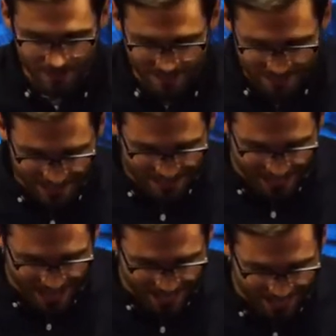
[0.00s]
That doesn't
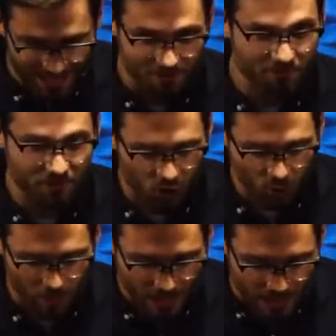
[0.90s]
exactly
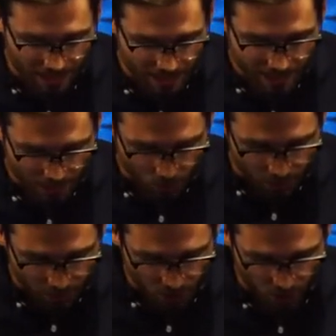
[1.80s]
fill me
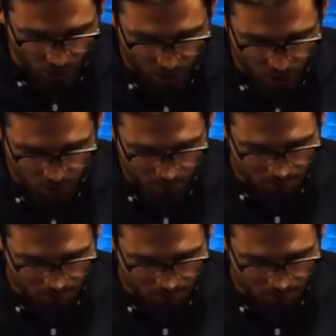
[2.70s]
with courage.